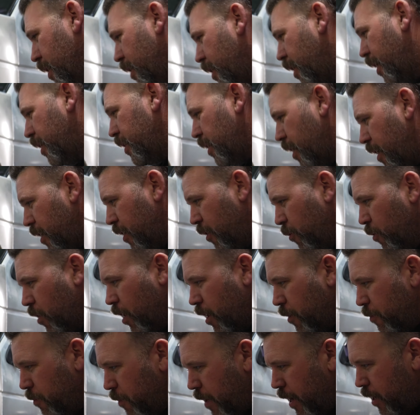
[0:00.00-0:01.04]
and then you want
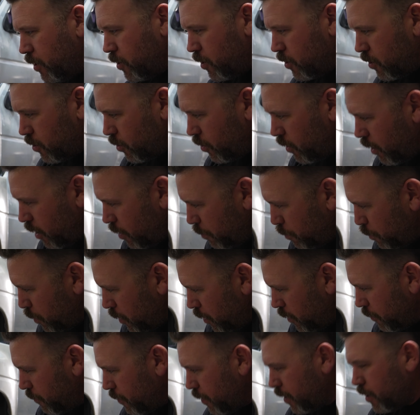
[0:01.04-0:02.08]
to measure so you get a
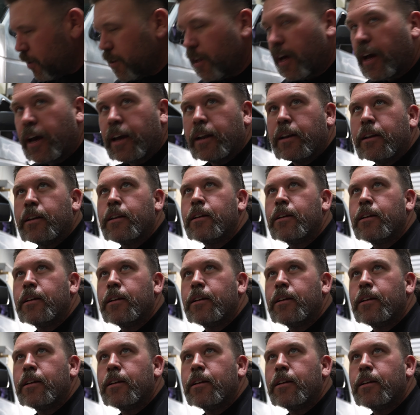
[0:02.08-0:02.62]
perfect line.